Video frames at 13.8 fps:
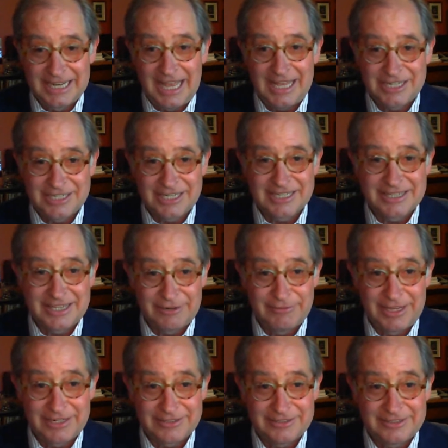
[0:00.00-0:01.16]
not just
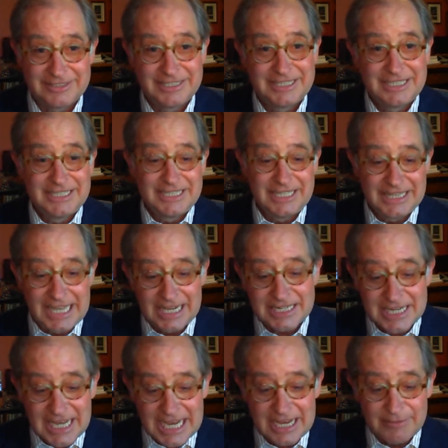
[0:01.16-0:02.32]
theoretical. In that
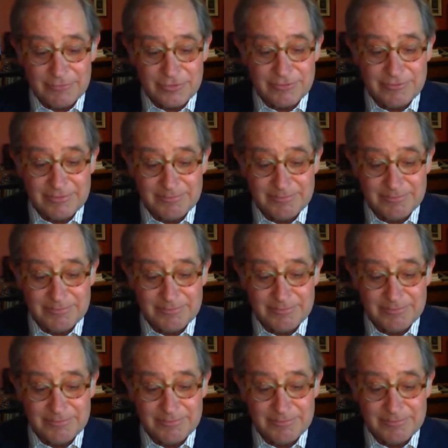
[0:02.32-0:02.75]
time,